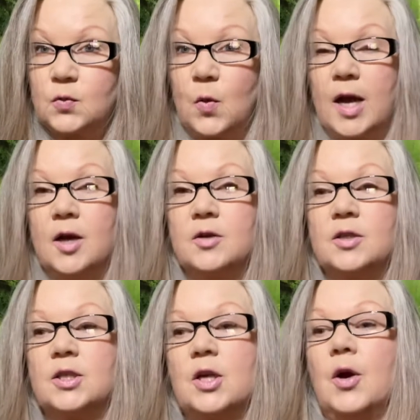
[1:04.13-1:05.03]
well,
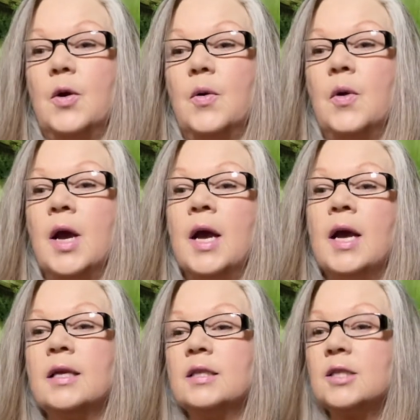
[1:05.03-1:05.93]
so
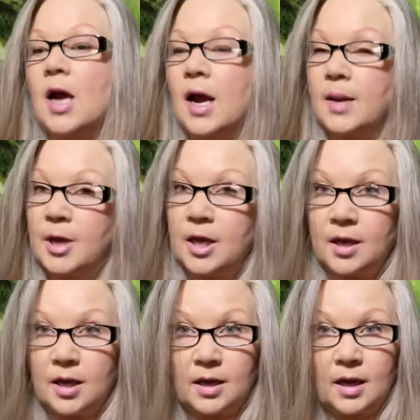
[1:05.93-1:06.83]
the
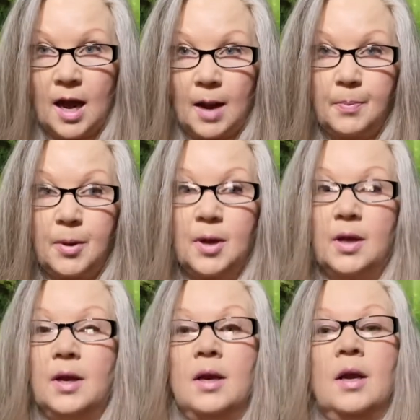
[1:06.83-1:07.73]
timing can
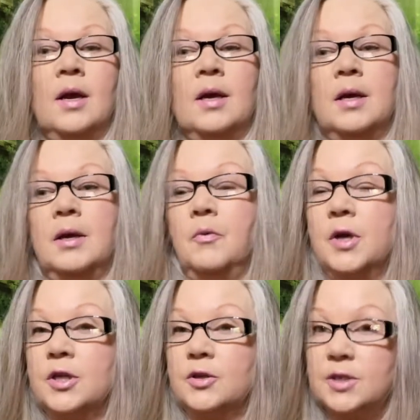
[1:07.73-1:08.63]
happen
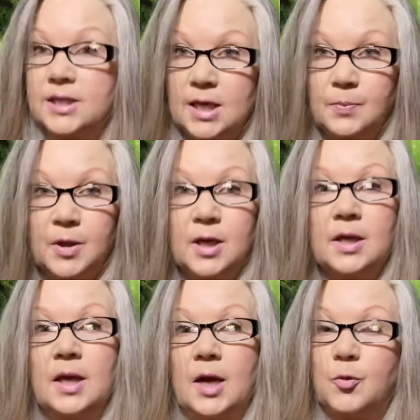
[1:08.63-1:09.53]
while you're
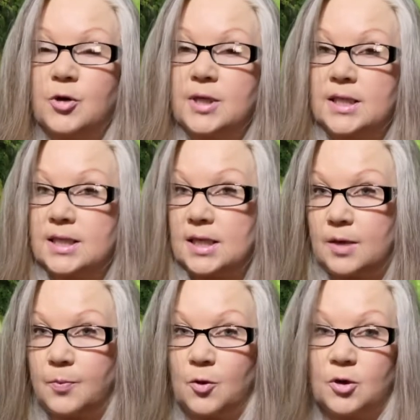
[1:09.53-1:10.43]
sleeping, like
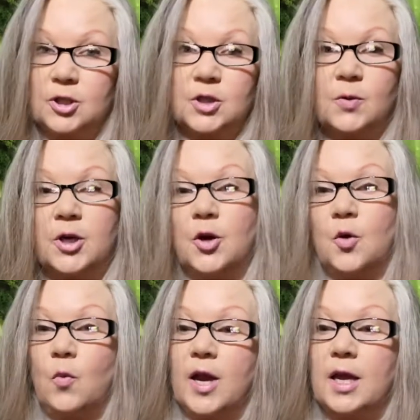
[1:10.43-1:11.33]
pre-sleep, or just when
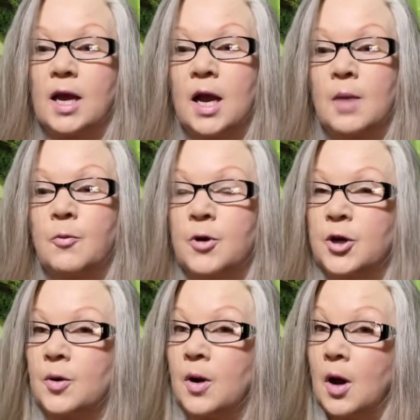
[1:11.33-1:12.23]
you're waking up, when
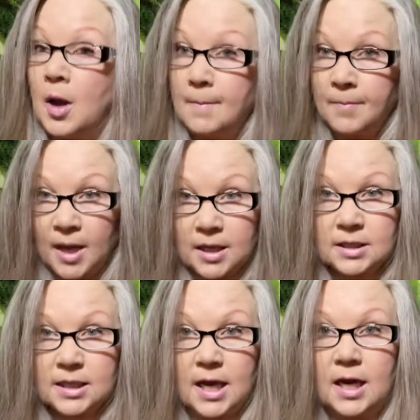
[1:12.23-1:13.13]
you're
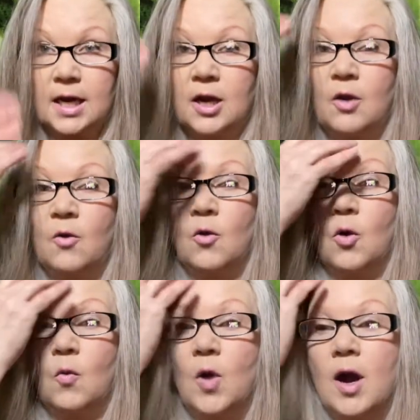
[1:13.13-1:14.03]
meditating
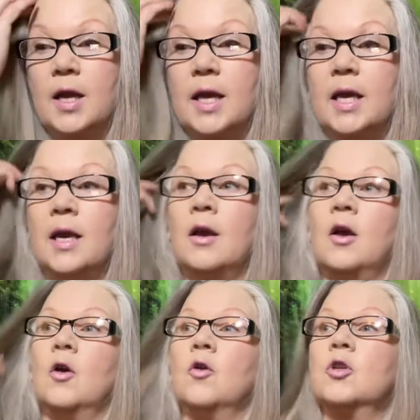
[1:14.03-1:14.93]
or walking
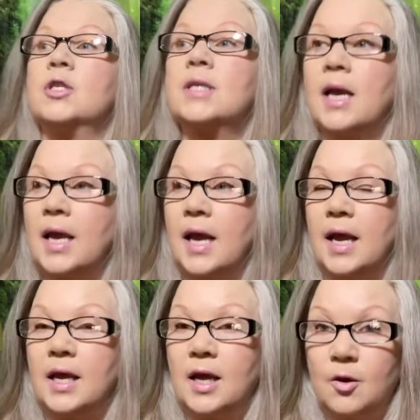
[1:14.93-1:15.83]
or just kind of
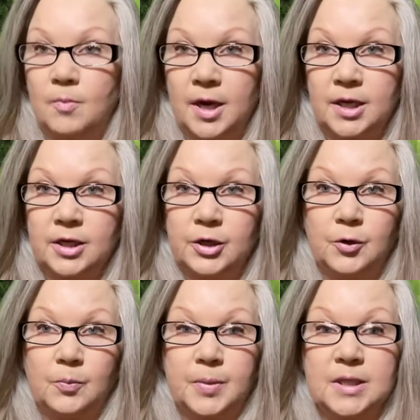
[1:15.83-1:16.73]
hanging out minding your
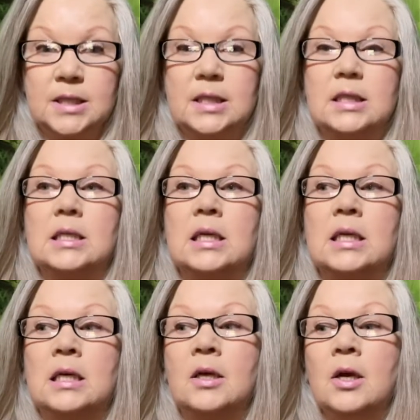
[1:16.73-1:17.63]
own business,
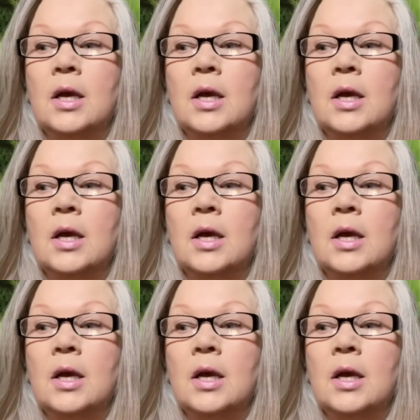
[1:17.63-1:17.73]
and